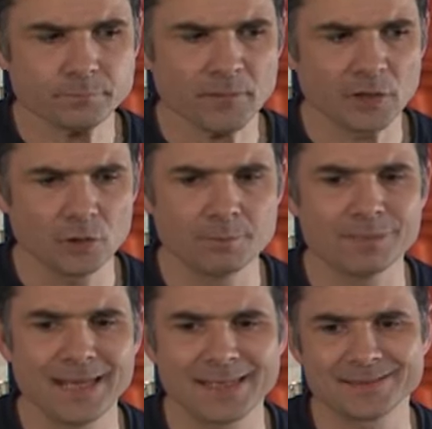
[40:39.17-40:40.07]

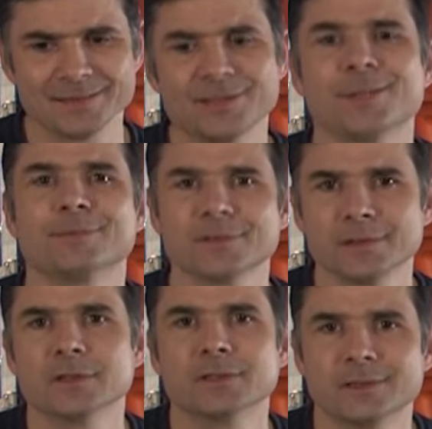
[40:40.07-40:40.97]
complex in terms of the
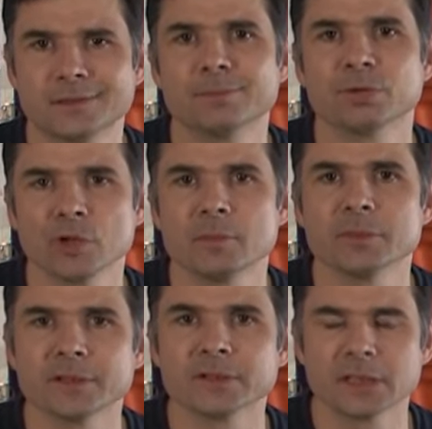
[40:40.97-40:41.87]

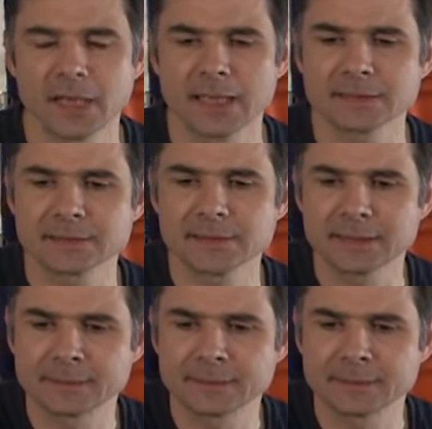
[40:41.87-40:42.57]
deployment at sea.